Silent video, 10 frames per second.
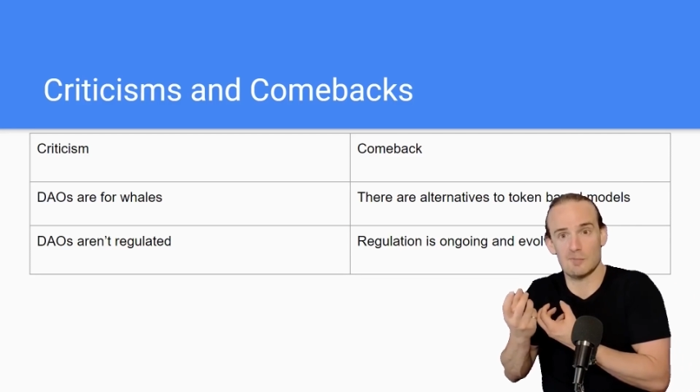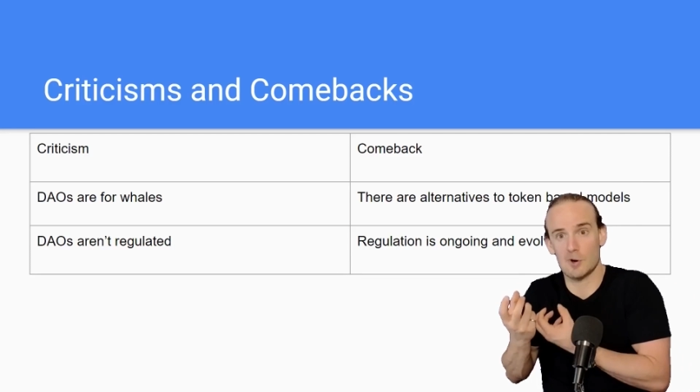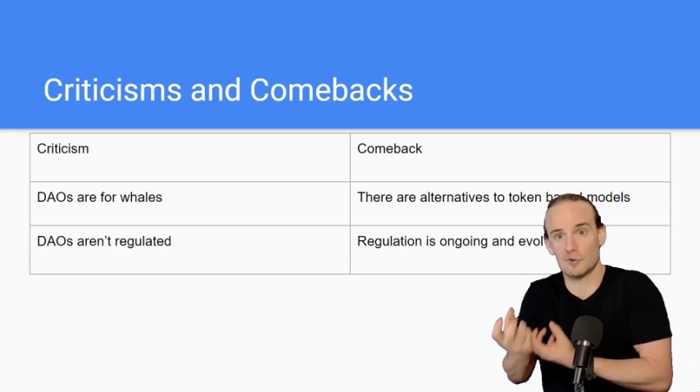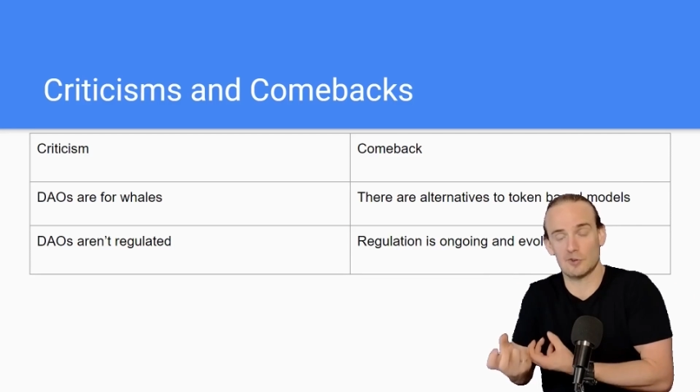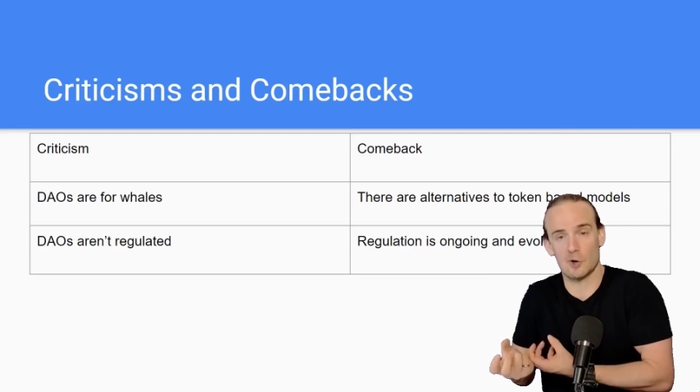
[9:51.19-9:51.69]
the
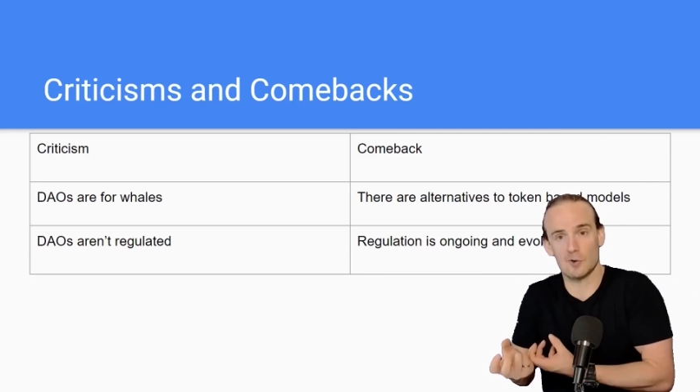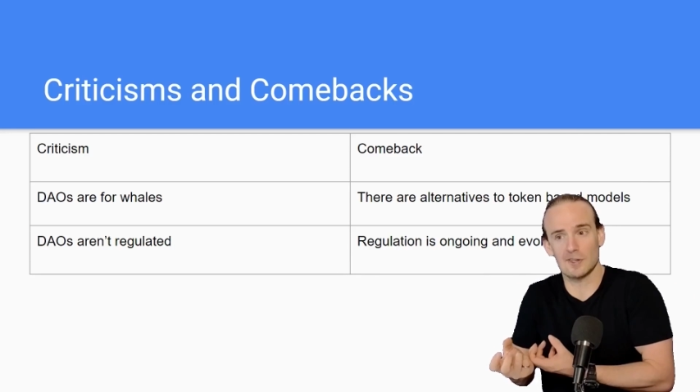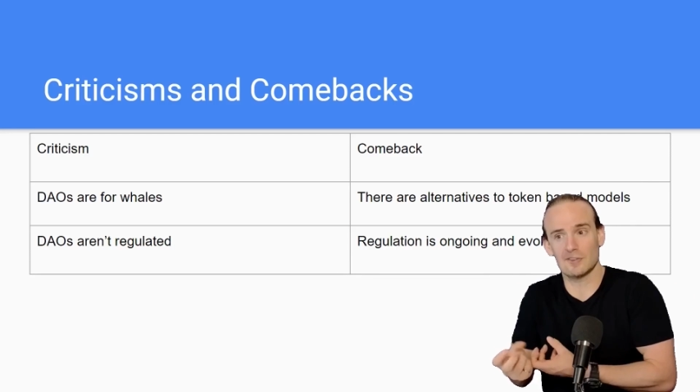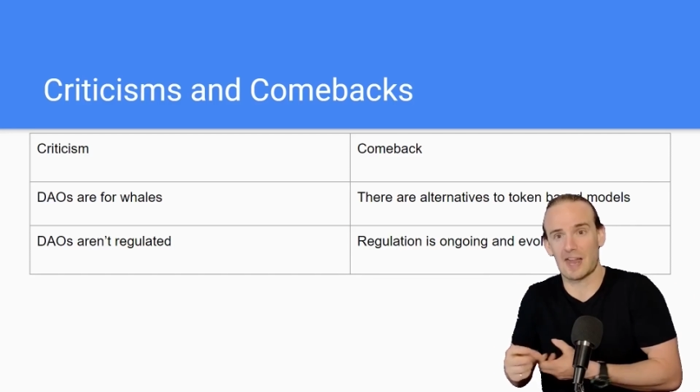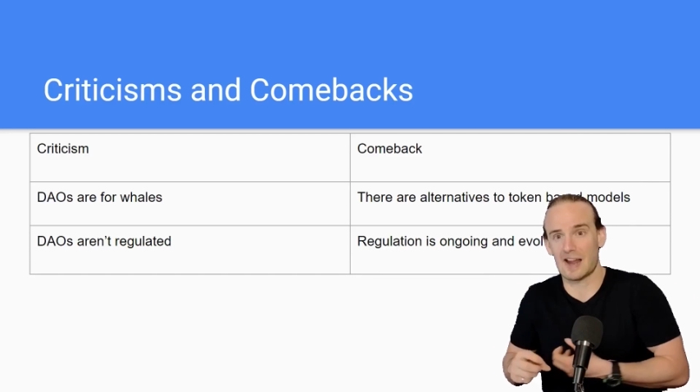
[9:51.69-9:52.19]
most
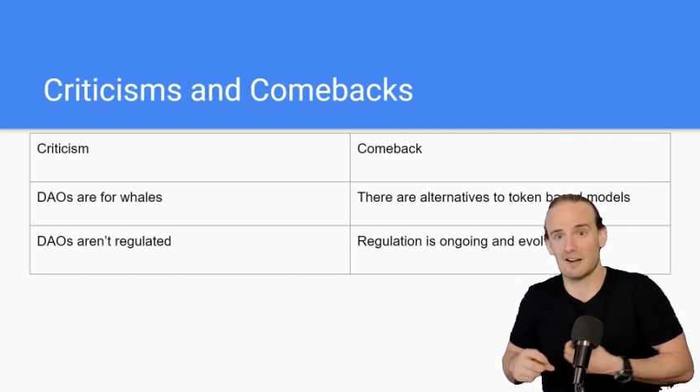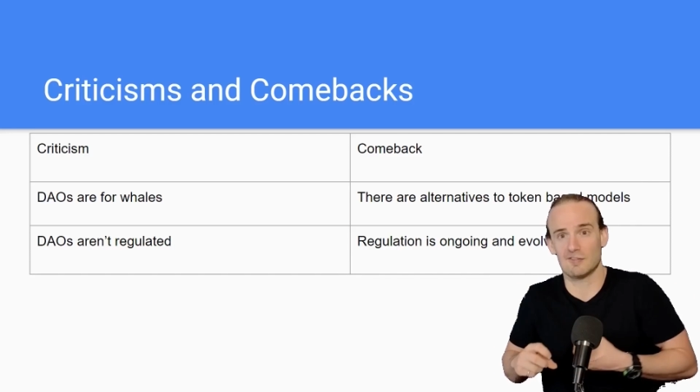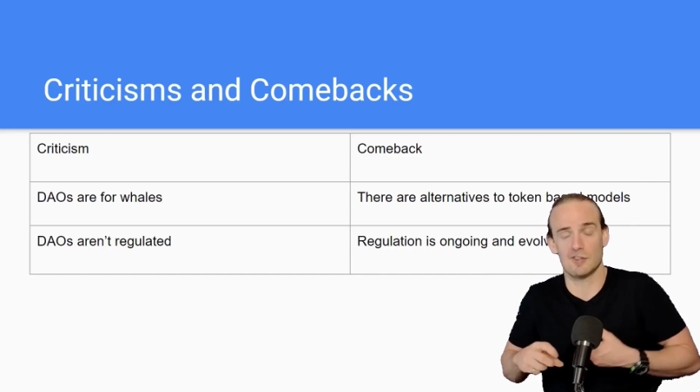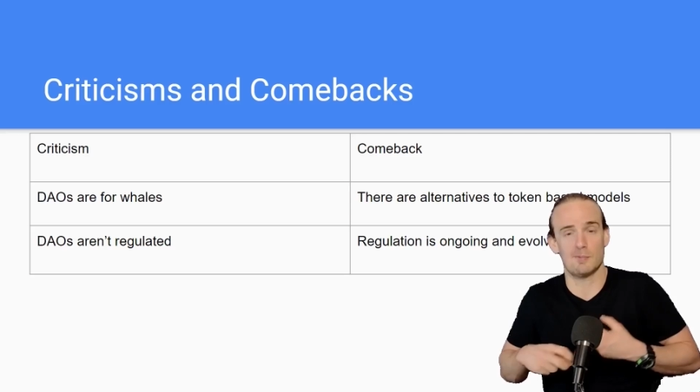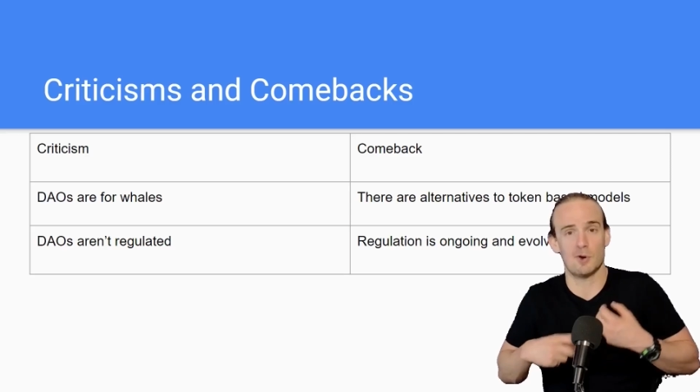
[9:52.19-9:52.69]
tokens
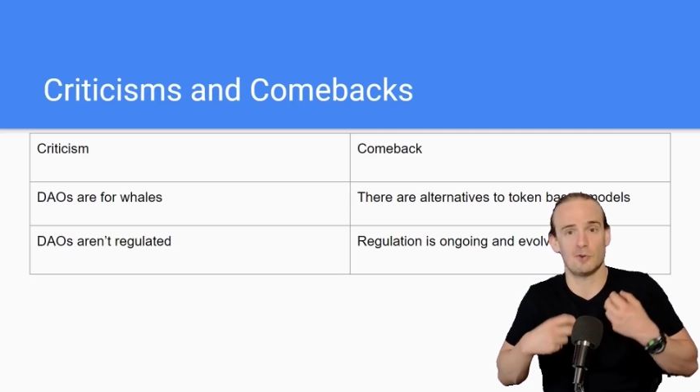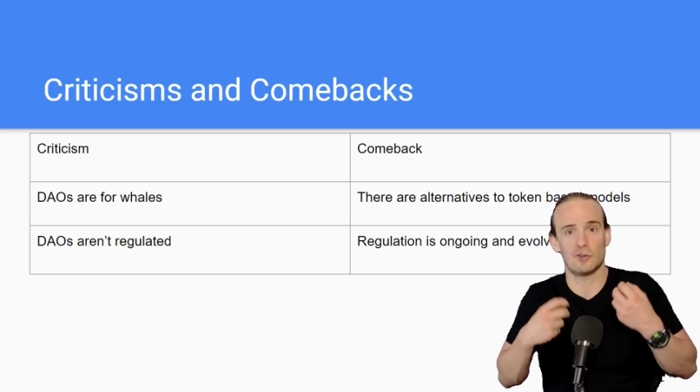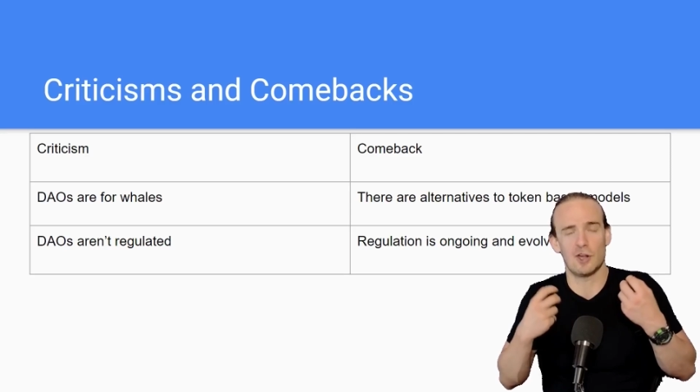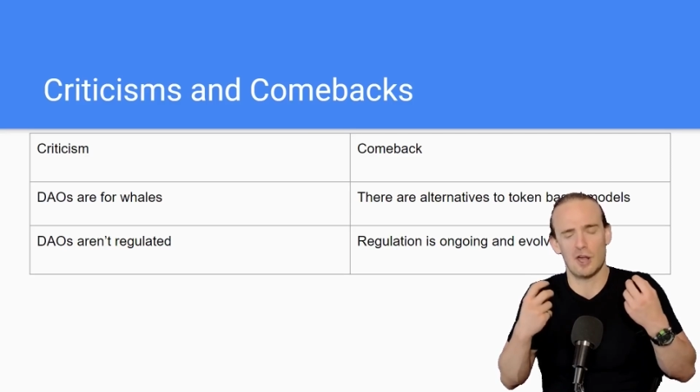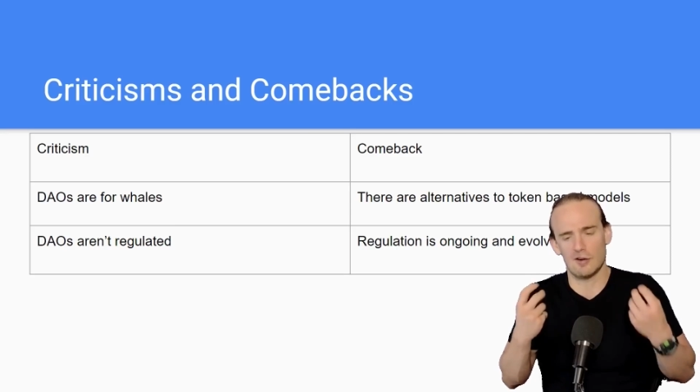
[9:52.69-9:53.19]
have the
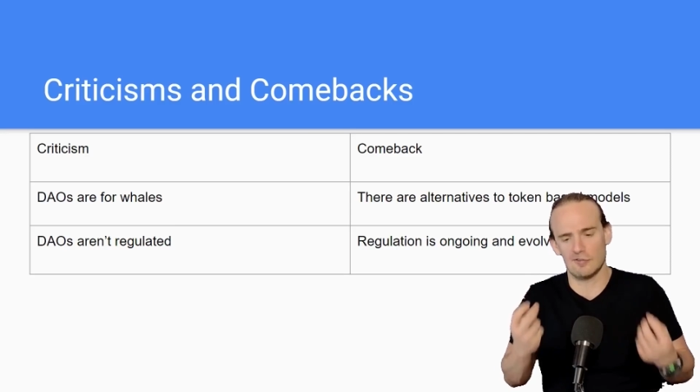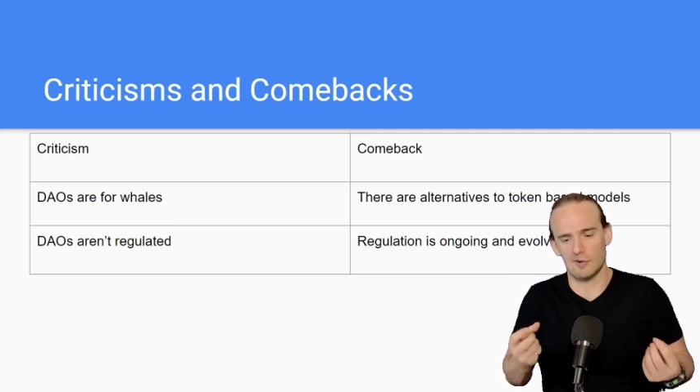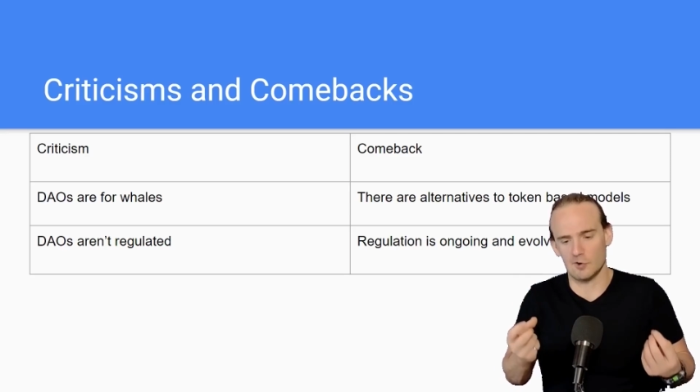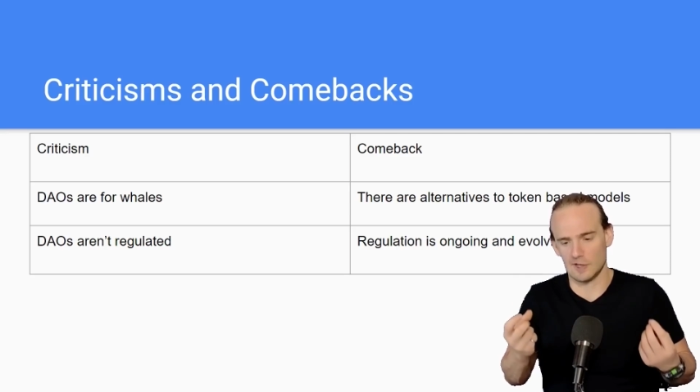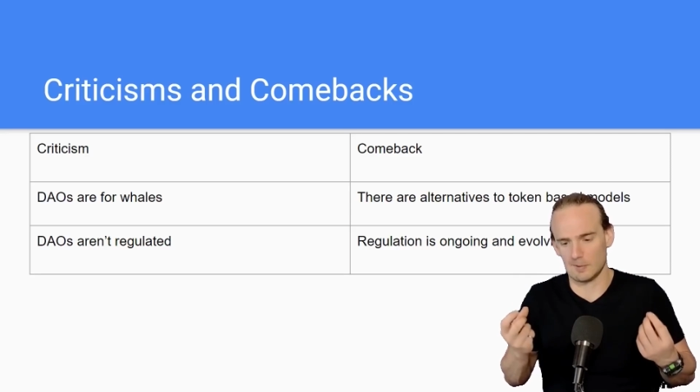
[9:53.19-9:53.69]
most
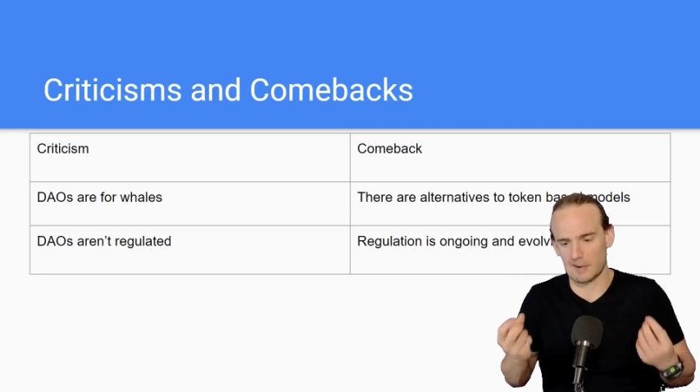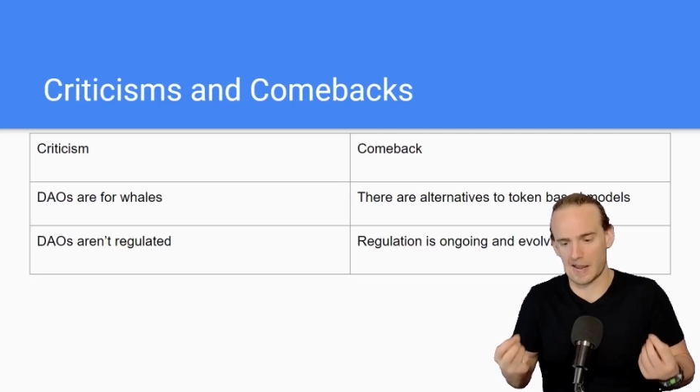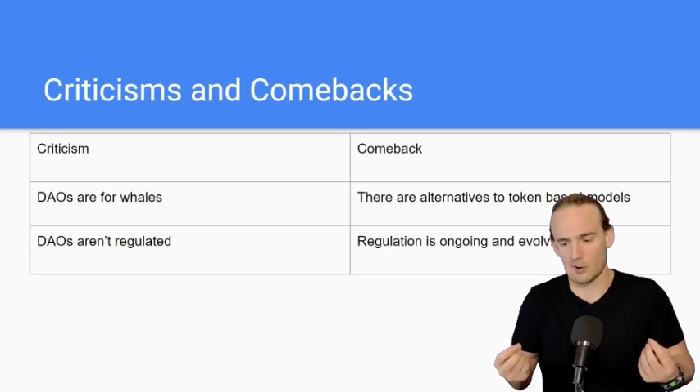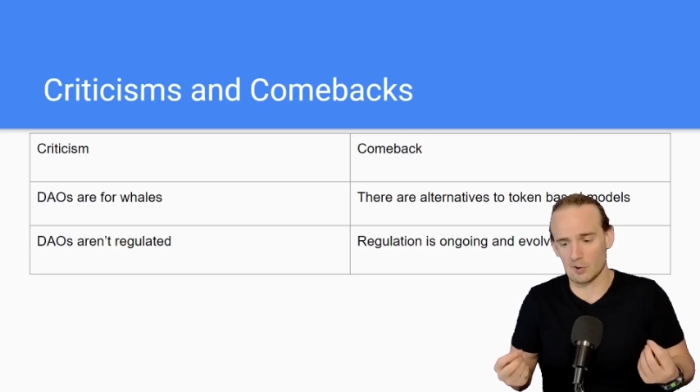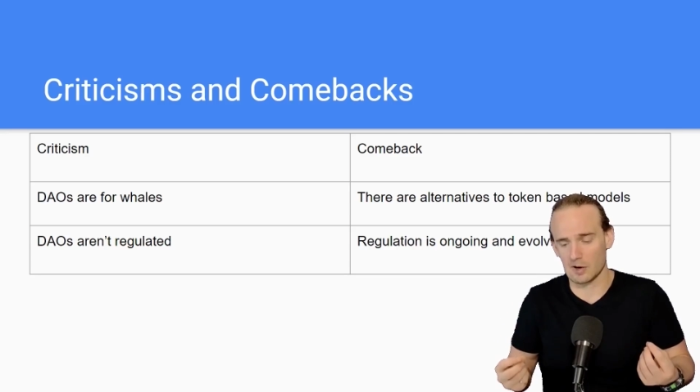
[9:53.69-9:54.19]
voting
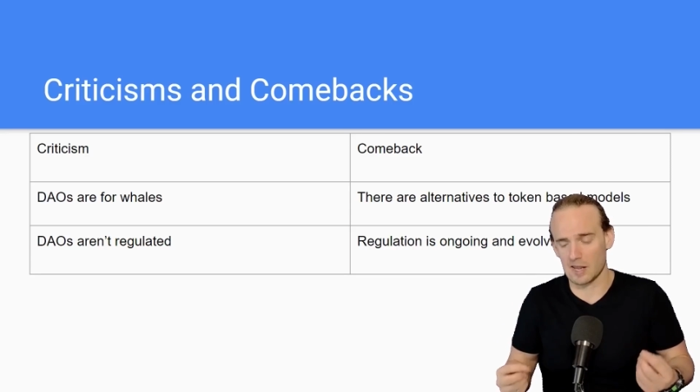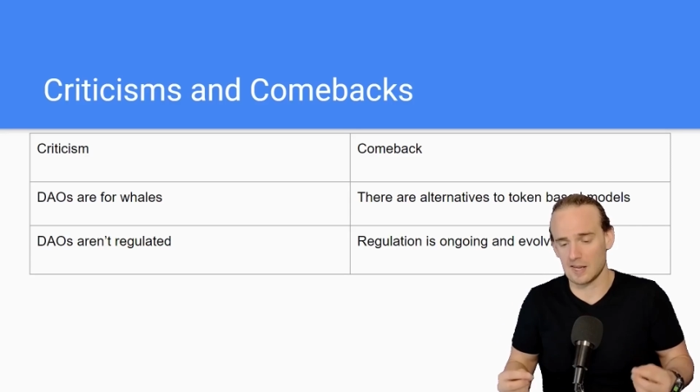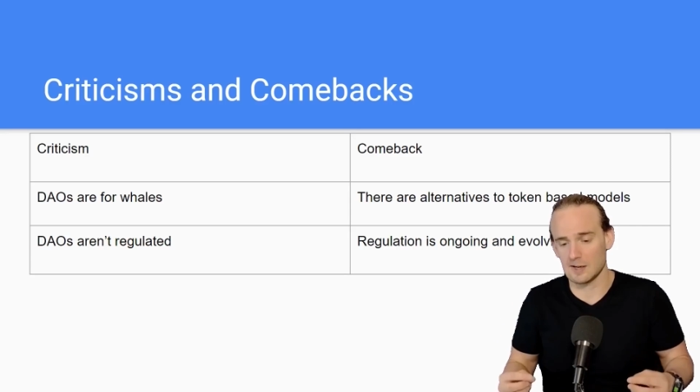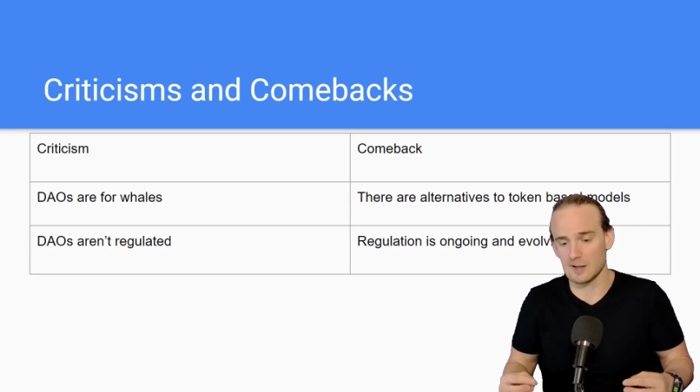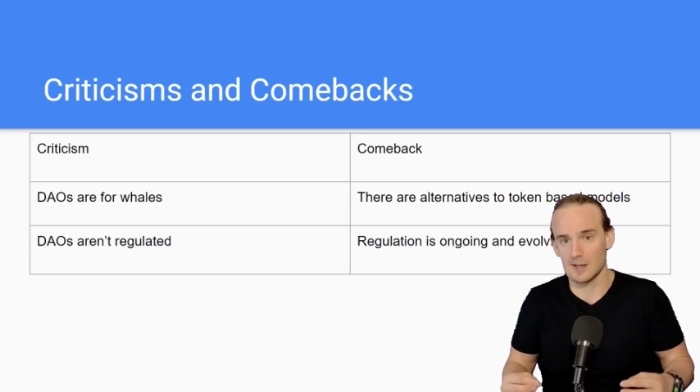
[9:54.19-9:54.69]
power,
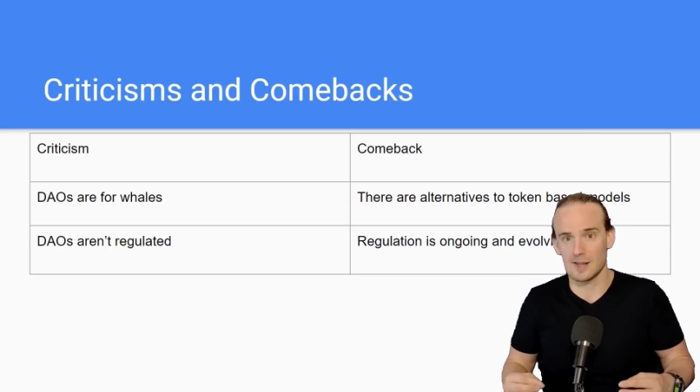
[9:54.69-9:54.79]
and